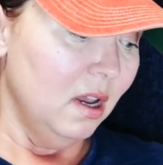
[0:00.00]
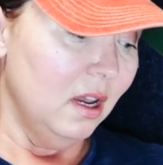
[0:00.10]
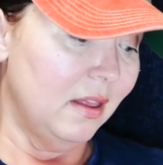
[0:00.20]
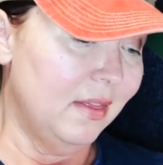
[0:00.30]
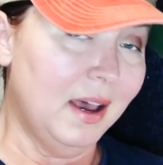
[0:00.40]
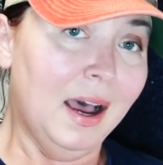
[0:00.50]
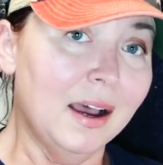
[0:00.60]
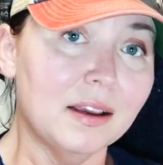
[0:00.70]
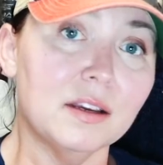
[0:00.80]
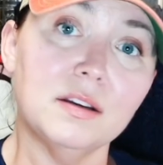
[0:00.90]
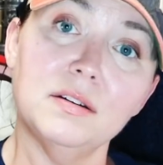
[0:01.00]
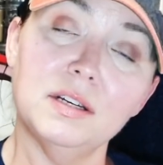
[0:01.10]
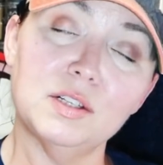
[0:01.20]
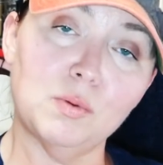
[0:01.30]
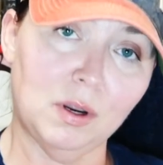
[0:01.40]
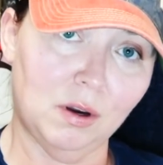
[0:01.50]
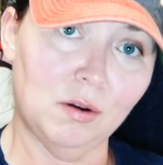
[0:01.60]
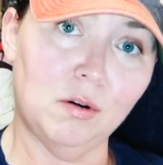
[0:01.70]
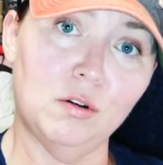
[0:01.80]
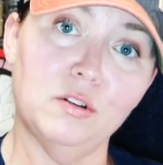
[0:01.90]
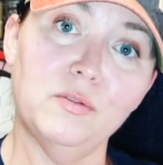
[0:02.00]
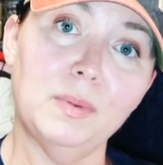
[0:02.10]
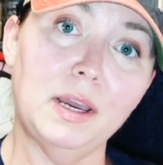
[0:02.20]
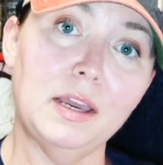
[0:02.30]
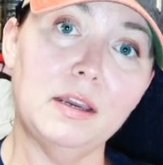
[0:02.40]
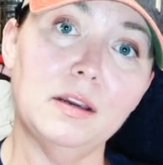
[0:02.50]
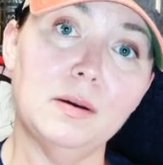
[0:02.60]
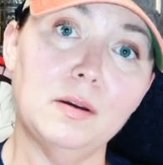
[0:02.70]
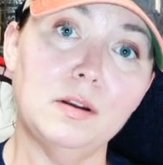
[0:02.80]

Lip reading: and that is what got all of my